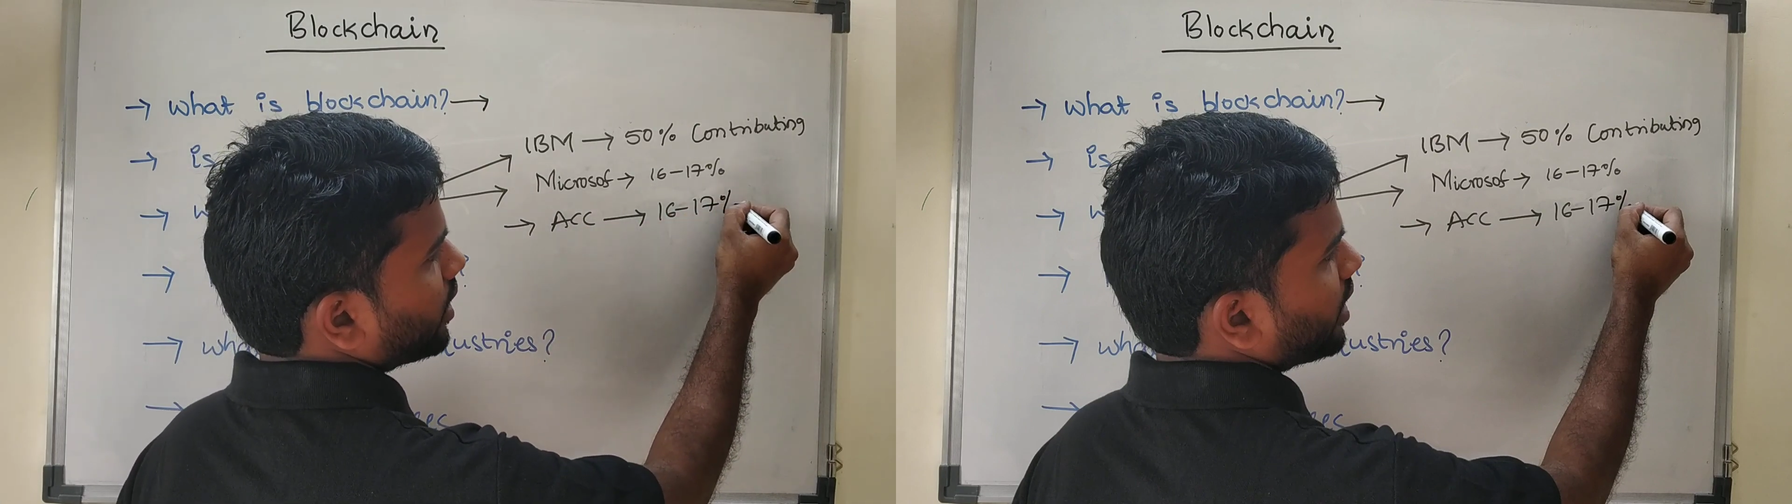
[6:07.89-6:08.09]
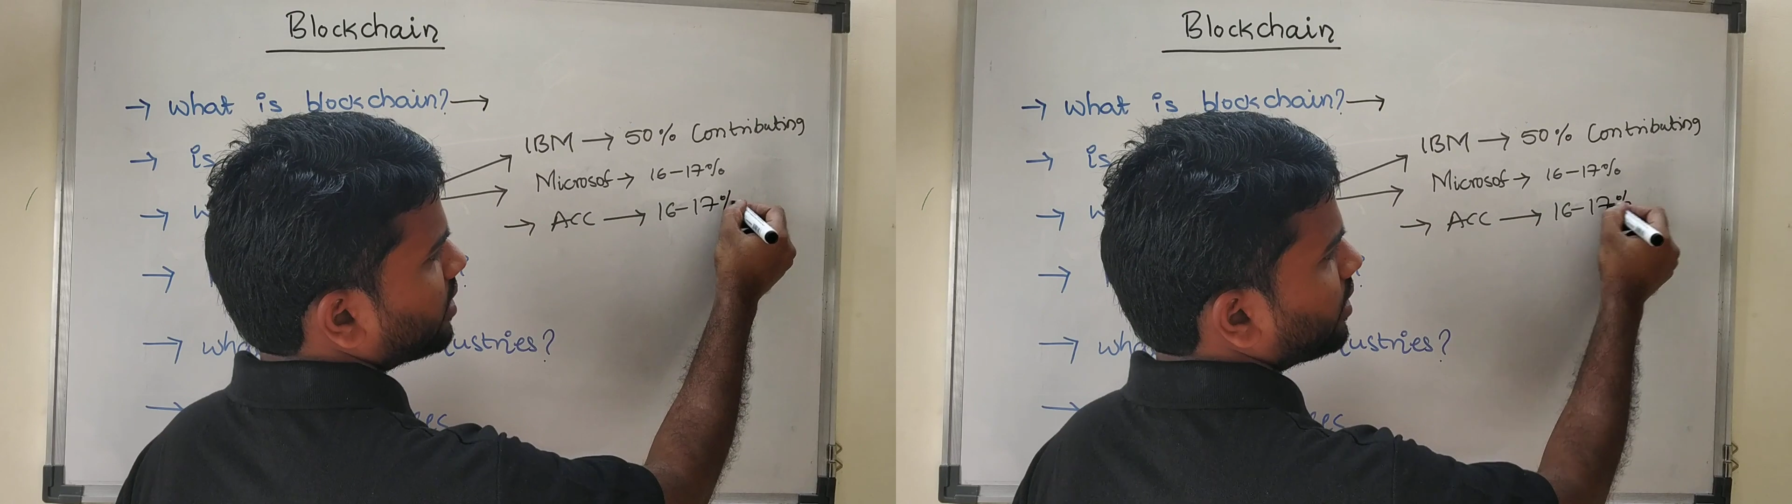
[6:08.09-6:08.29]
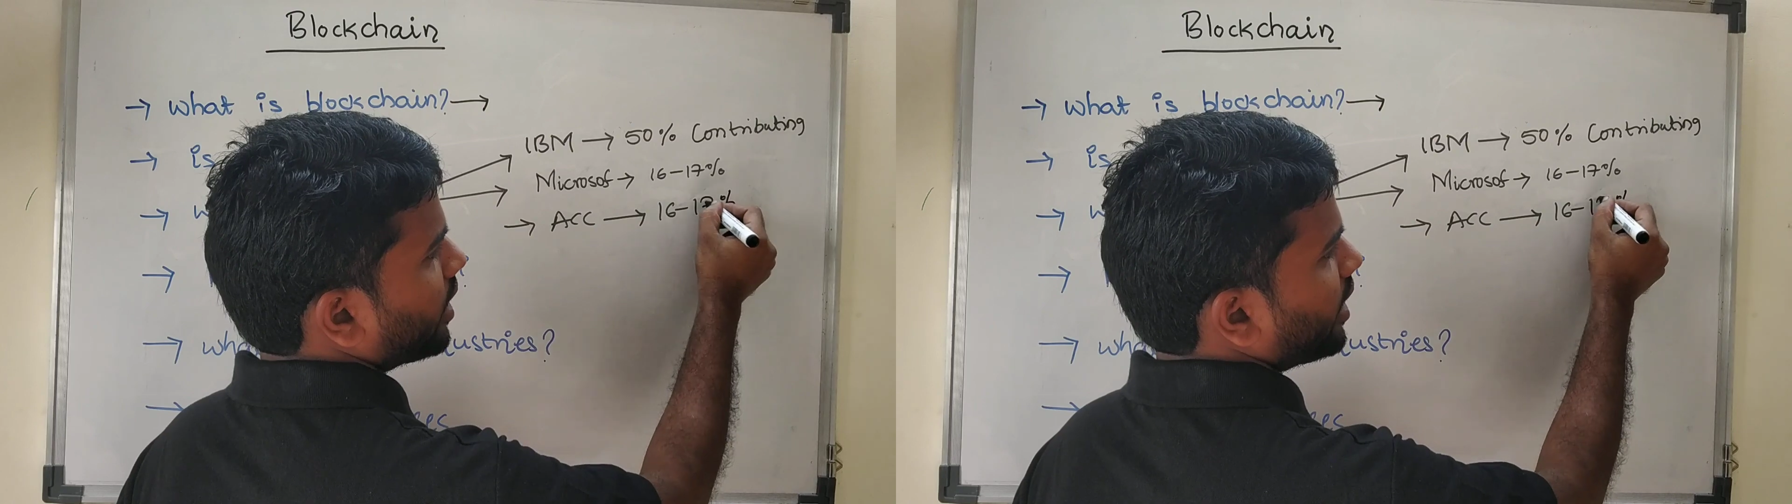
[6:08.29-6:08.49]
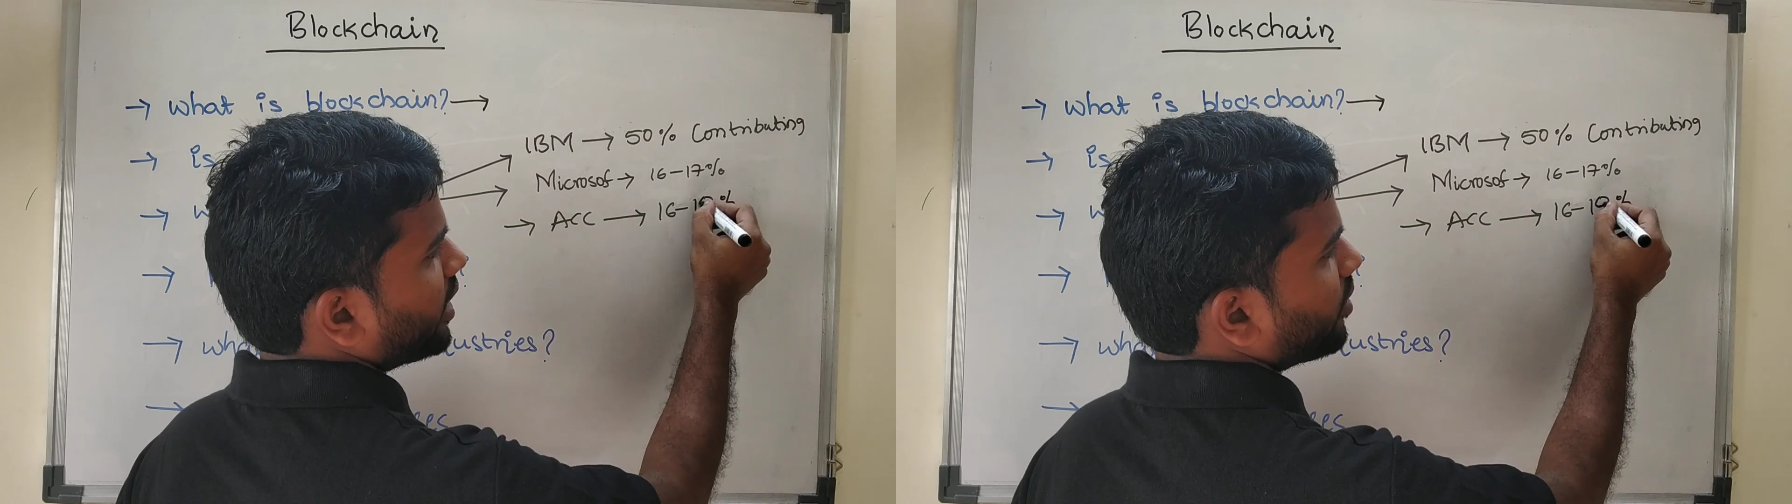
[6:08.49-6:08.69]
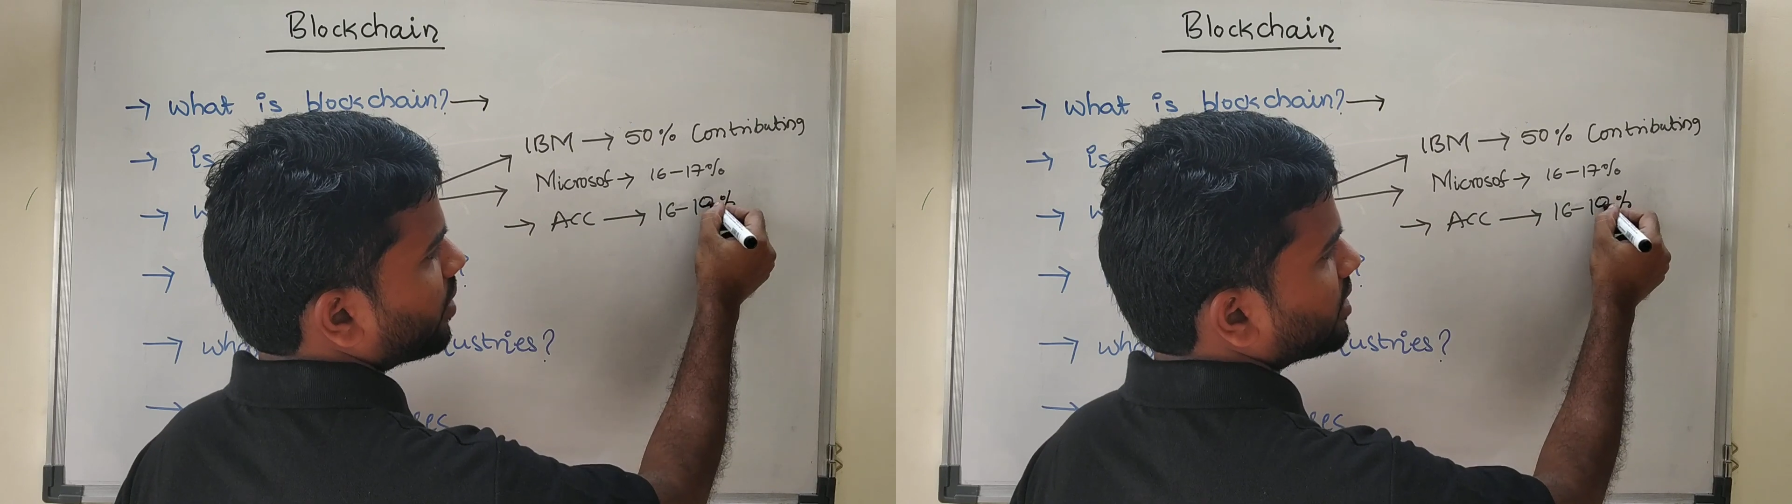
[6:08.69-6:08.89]
I think
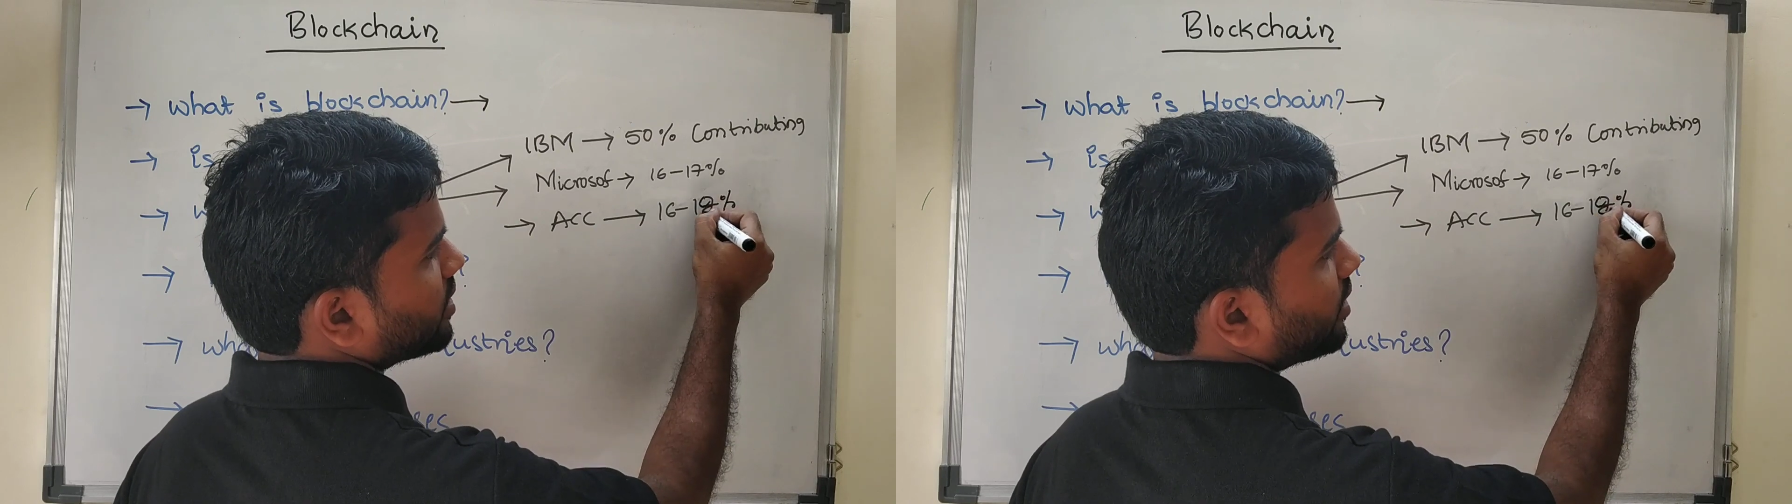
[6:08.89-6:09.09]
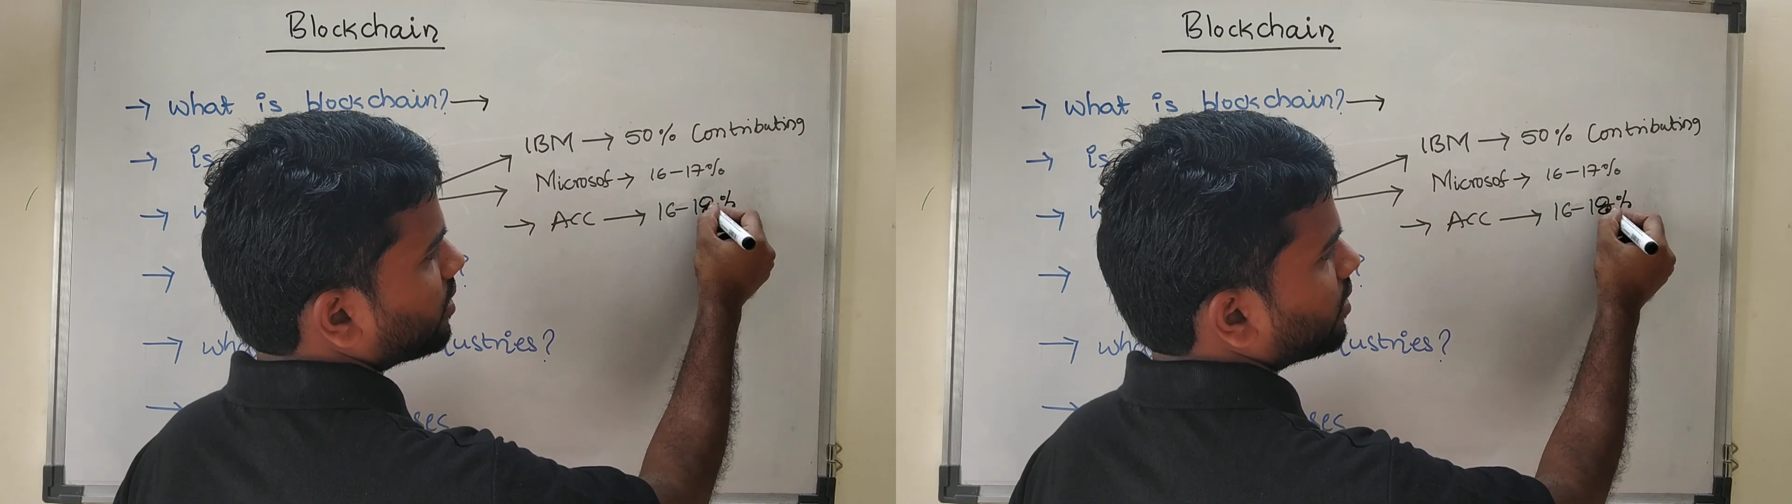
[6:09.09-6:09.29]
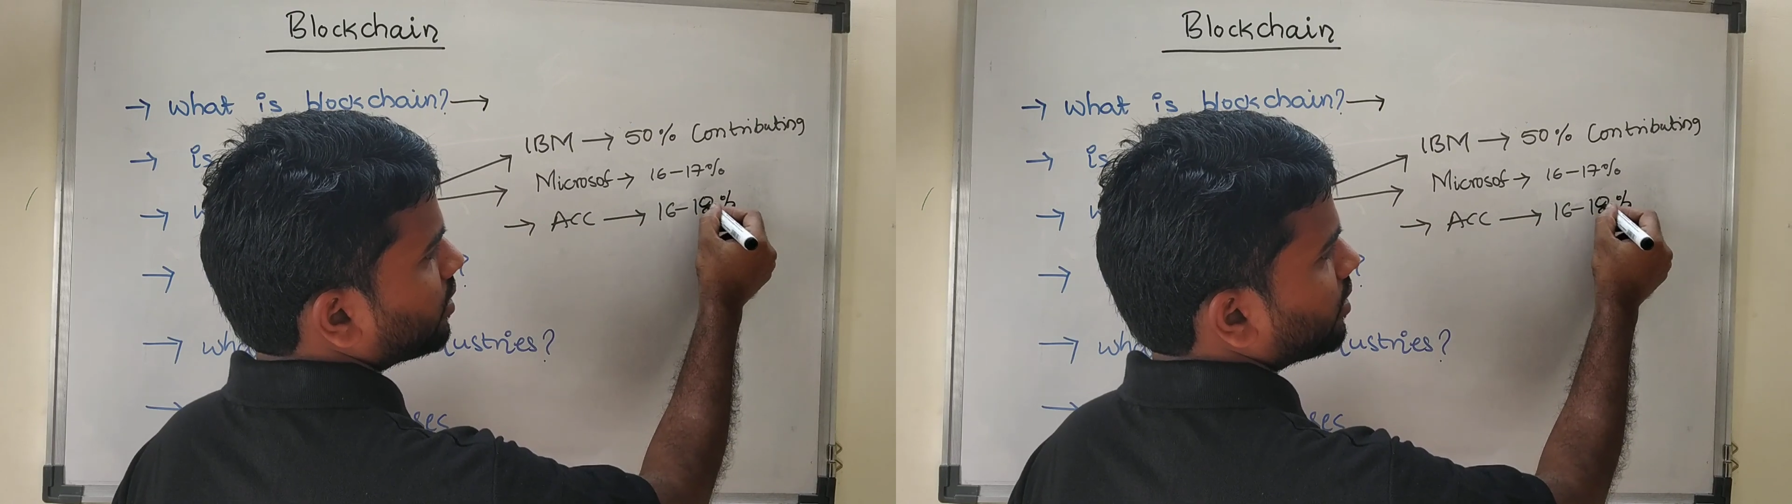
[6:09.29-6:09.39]
18%.